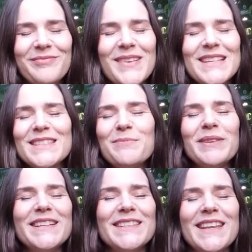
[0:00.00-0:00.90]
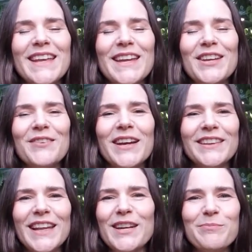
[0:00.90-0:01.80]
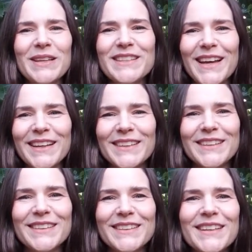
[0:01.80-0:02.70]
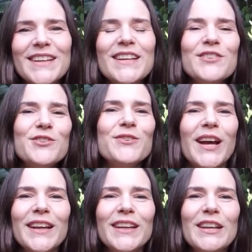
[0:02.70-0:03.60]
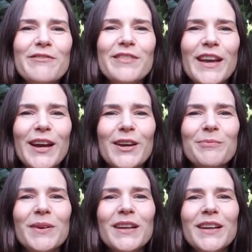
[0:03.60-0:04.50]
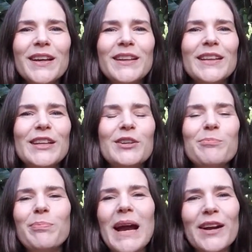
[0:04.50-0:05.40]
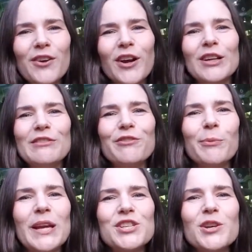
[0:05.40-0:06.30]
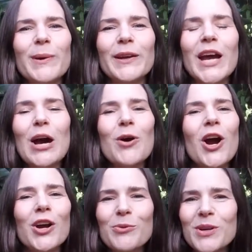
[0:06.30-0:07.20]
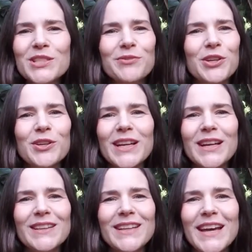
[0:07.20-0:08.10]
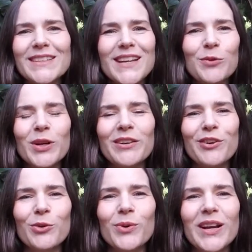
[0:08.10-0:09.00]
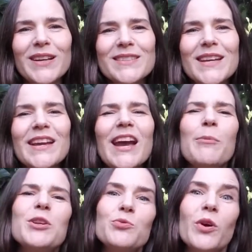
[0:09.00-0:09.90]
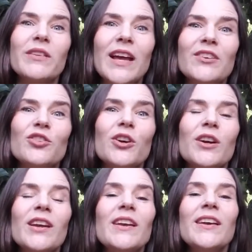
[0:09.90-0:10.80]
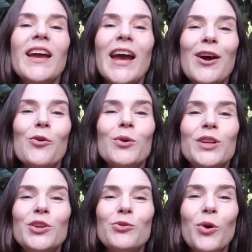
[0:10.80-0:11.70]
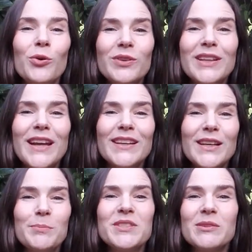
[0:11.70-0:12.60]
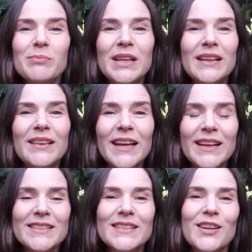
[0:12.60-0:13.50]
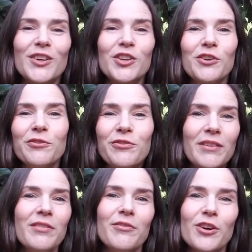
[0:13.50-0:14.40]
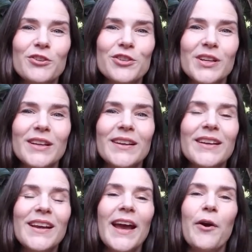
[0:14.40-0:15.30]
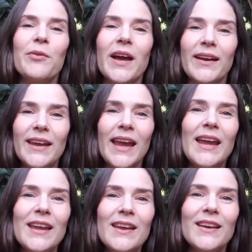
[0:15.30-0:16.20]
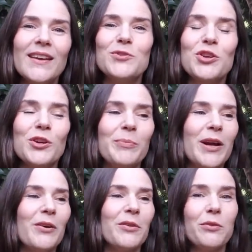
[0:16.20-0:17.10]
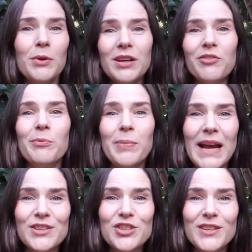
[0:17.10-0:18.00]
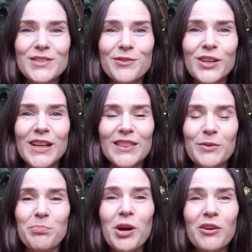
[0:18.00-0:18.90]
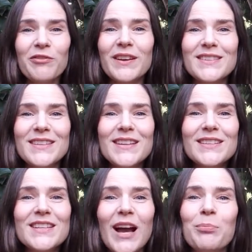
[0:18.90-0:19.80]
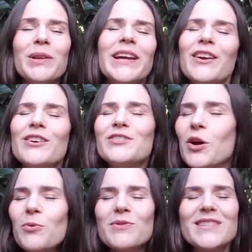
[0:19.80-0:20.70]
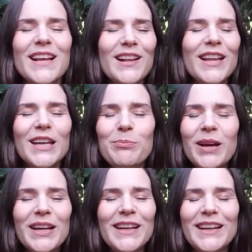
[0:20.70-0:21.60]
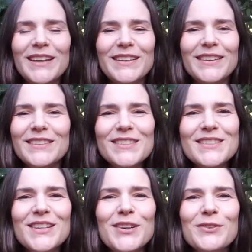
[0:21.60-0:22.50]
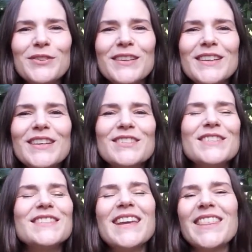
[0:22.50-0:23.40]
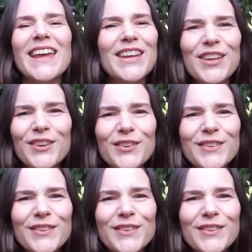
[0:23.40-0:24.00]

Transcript: Simply say thank you and let it be done. Do not give them the background information about how hard it was for you to get that done, whatever it was, how much work that took, how you only ended up submitting that essay on your 5th version, how that cake took about 3 different batches for you to get the perfect top layer. Don't tell anybody. Just don't. Just say thank you.